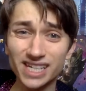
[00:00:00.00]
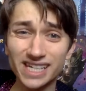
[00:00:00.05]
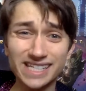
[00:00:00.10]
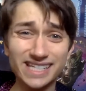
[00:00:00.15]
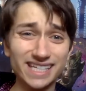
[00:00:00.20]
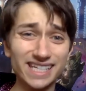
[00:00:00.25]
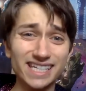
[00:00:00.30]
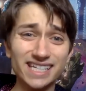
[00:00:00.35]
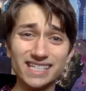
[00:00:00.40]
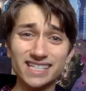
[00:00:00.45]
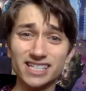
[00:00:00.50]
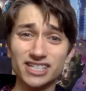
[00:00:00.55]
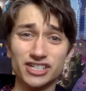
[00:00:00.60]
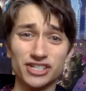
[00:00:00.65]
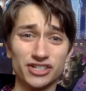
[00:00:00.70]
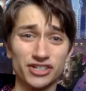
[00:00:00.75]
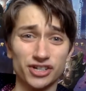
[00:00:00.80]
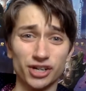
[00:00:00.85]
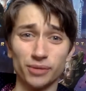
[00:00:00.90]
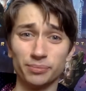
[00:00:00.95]
it's easy to
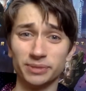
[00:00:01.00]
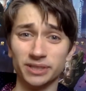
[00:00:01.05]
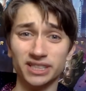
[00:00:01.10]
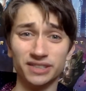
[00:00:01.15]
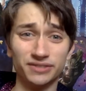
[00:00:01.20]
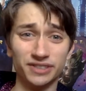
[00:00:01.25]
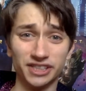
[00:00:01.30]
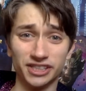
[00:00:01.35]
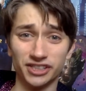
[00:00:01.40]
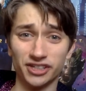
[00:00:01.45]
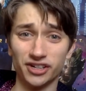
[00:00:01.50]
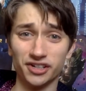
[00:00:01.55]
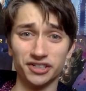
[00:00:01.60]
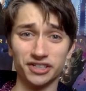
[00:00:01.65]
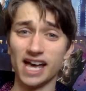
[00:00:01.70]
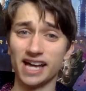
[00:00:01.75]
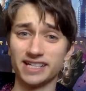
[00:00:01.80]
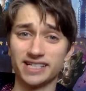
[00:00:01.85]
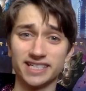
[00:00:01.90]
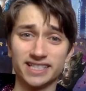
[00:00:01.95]
stop believing in God
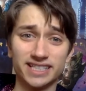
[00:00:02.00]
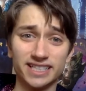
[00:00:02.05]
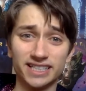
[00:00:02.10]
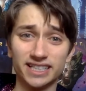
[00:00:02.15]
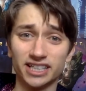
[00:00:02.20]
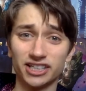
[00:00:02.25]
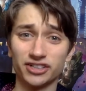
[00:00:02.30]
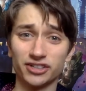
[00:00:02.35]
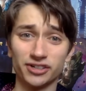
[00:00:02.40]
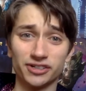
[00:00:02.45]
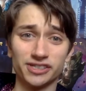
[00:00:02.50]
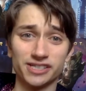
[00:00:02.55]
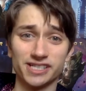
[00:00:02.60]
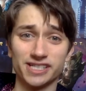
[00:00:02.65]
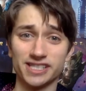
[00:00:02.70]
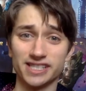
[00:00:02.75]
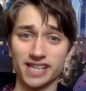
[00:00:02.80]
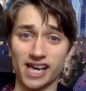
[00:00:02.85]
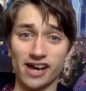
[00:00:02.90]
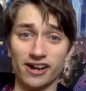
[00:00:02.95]
and to think that God
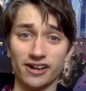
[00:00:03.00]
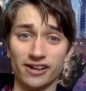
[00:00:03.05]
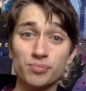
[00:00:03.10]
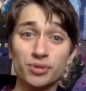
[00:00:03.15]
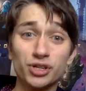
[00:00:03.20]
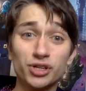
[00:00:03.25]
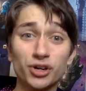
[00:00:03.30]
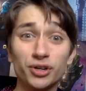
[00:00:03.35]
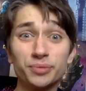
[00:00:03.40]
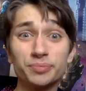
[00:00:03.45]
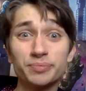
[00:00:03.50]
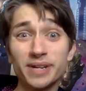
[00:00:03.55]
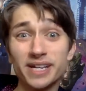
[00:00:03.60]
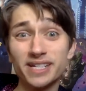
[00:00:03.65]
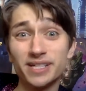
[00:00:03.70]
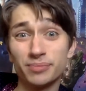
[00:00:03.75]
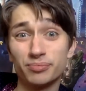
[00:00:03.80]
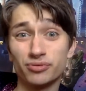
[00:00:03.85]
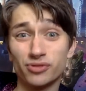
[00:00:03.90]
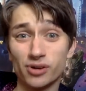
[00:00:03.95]
isn't there. But God
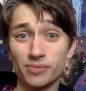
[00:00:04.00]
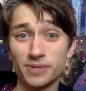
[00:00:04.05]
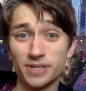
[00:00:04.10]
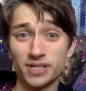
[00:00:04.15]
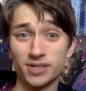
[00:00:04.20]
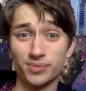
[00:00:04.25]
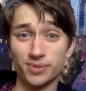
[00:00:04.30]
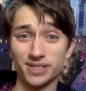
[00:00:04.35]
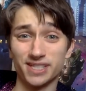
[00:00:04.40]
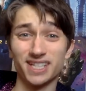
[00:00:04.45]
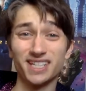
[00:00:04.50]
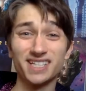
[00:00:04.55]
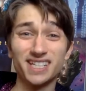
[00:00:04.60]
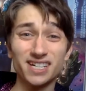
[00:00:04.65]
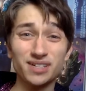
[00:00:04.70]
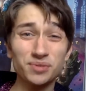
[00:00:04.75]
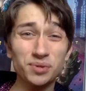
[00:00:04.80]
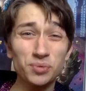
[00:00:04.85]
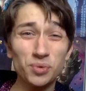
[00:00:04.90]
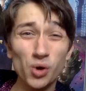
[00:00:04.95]
made a promise to us. He
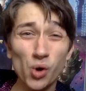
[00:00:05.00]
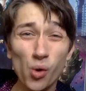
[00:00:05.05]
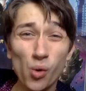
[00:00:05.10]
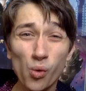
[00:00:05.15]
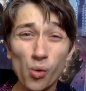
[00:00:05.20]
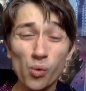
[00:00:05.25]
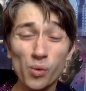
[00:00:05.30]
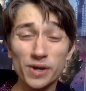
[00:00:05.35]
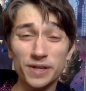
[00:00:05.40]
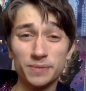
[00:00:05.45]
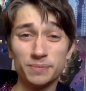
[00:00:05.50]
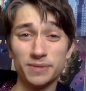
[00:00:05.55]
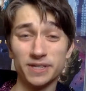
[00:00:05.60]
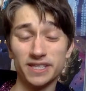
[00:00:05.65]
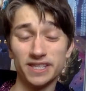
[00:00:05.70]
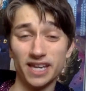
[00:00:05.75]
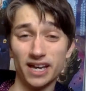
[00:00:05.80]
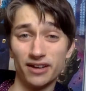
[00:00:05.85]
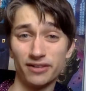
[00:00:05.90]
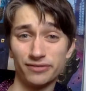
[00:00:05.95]
said he will always be
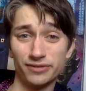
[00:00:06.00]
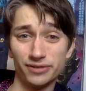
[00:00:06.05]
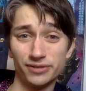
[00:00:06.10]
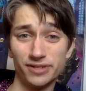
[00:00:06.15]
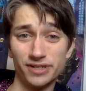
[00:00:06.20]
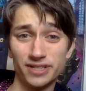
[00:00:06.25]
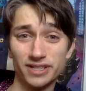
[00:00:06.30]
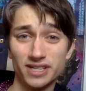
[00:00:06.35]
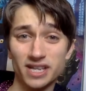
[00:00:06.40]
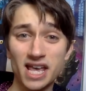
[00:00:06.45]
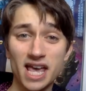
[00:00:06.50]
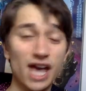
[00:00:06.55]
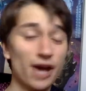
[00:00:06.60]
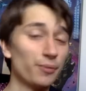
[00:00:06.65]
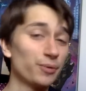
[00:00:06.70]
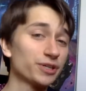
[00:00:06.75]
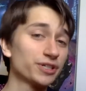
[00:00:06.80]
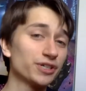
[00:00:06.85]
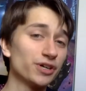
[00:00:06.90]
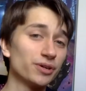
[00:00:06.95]
there for us. And
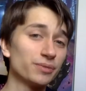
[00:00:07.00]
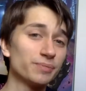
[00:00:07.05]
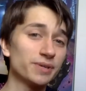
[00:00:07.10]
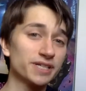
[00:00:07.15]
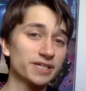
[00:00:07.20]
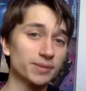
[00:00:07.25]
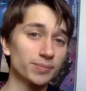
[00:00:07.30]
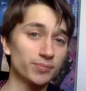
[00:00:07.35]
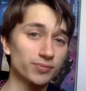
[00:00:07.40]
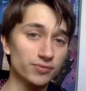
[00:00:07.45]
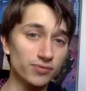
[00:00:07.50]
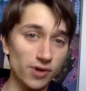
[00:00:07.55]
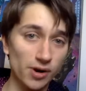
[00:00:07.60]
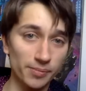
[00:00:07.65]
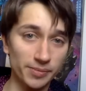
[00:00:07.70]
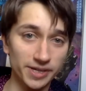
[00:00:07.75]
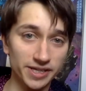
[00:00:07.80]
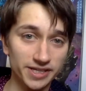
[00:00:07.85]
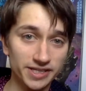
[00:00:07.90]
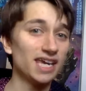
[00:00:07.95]
when God makes a
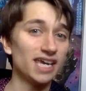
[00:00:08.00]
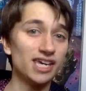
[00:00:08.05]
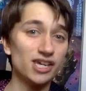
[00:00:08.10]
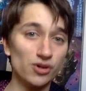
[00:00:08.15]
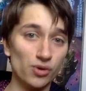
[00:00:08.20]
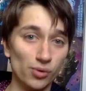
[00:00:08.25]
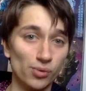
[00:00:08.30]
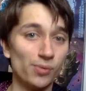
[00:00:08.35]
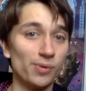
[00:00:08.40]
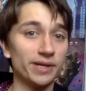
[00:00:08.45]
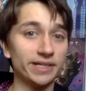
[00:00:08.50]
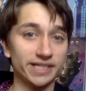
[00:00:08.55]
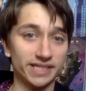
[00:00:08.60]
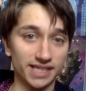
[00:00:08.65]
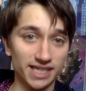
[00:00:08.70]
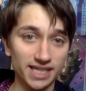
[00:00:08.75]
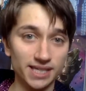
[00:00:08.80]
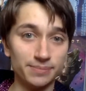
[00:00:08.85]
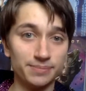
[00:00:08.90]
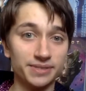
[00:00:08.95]
promise, he always
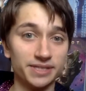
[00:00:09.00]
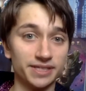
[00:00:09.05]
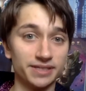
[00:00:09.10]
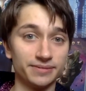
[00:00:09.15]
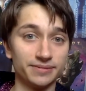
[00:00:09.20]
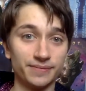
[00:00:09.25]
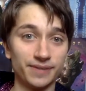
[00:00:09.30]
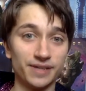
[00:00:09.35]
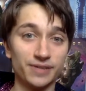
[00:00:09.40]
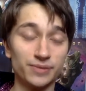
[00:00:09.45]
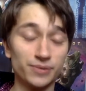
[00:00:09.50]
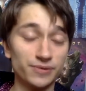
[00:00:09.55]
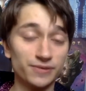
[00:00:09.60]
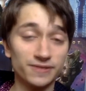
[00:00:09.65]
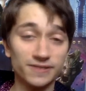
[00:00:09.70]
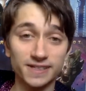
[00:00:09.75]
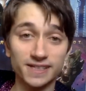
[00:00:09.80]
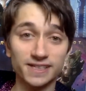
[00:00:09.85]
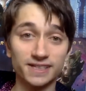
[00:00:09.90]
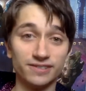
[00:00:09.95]
keeps it. As we've
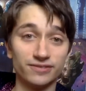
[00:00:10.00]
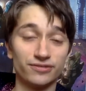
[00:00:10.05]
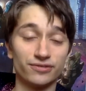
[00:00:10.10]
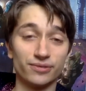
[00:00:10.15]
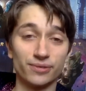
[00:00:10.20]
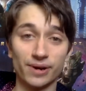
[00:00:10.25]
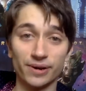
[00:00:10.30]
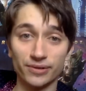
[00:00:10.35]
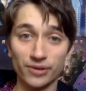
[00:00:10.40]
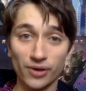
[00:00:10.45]
seen throughout